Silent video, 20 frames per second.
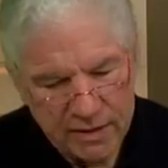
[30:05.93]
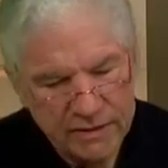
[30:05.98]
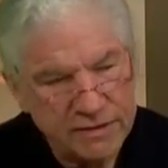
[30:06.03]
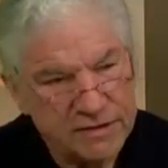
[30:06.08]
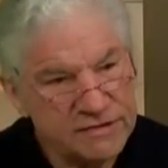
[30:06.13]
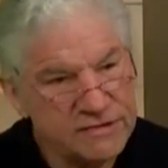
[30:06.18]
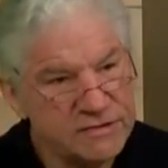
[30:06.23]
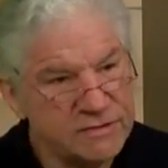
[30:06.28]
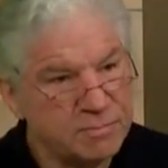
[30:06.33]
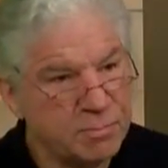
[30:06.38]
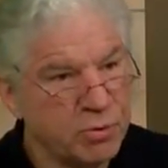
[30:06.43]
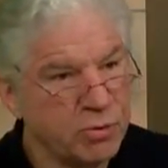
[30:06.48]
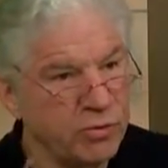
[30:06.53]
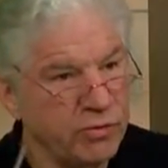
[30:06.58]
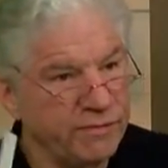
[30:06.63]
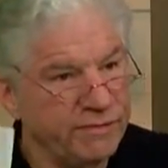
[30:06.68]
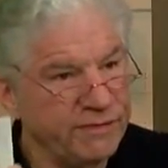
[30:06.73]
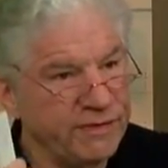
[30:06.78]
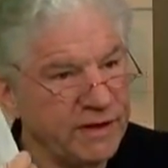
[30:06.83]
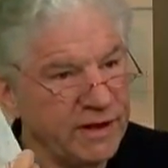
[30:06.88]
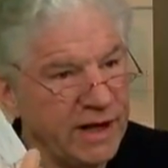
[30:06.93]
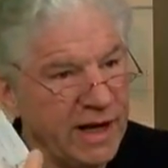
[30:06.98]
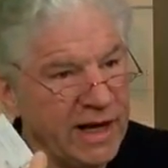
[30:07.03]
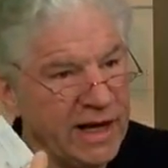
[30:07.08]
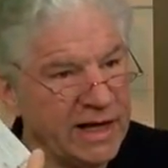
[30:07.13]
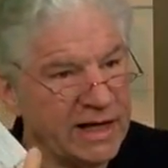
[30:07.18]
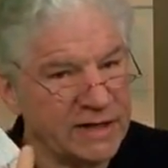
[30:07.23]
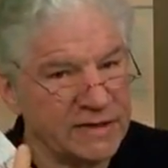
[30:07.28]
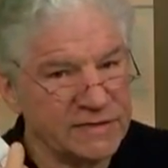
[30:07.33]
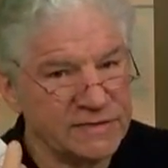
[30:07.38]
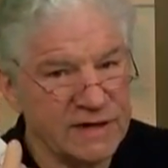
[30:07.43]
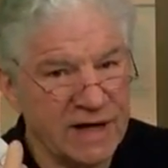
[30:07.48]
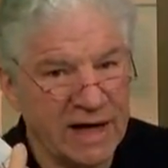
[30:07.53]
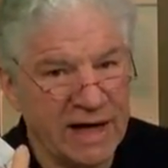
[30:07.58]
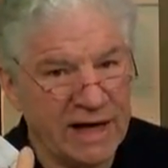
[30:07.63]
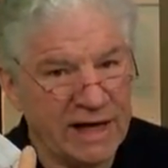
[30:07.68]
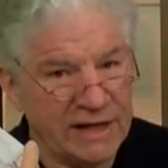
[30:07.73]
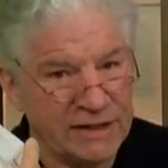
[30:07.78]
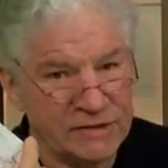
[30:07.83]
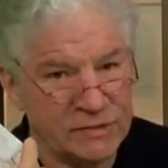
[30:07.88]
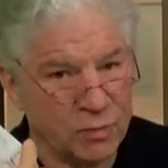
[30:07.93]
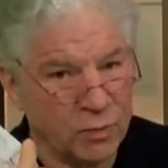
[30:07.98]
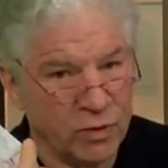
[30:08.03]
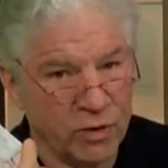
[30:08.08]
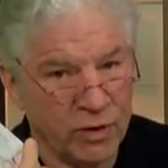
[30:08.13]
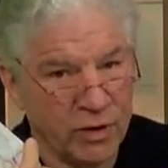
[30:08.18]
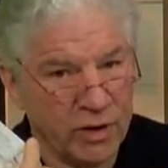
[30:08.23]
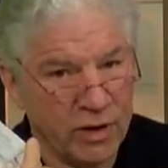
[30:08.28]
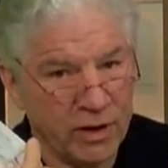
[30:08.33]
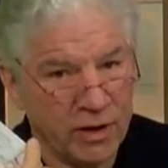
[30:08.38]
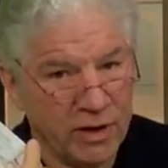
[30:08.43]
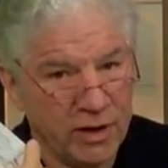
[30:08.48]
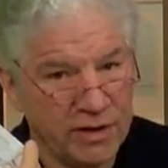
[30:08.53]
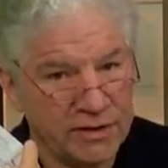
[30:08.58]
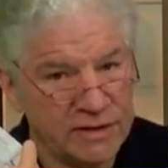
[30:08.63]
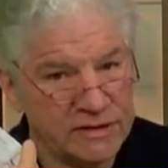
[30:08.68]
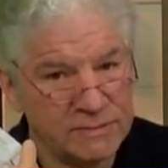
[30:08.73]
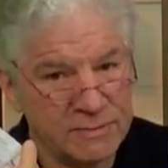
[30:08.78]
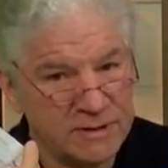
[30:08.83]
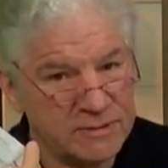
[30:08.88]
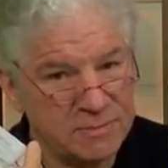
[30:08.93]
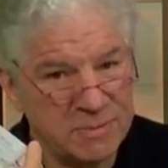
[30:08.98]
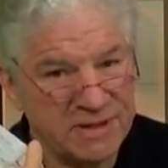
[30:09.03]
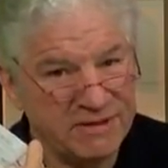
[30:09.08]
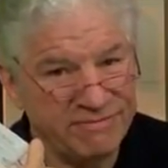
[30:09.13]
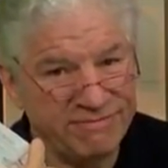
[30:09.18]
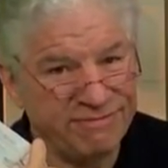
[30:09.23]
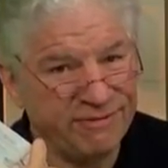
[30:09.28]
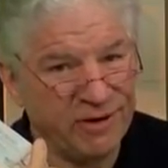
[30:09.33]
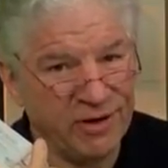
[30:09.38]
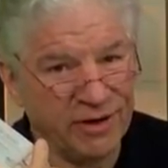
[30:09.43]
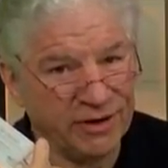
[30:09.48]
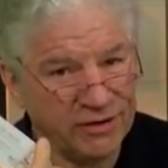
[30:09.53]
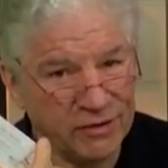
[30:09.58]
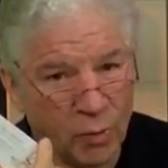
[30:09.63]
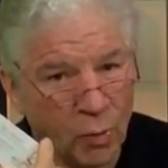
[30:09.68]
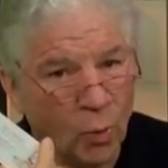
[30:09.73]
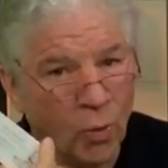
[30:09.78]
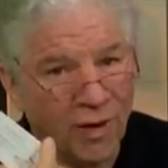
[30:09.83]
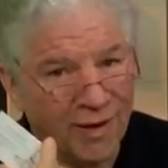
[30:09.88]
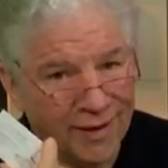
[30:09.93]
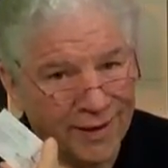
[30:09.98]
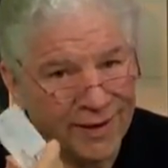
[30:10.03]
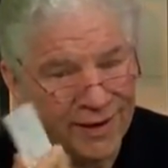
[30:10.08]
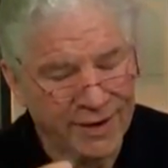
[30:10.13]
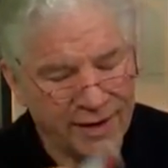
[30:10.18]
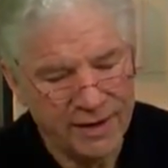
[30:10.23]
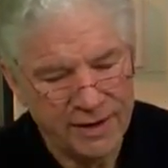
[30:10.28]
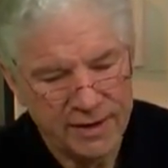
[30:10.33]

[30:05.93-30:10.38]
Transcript: This is proof that Anne's eyes work. This must be font one.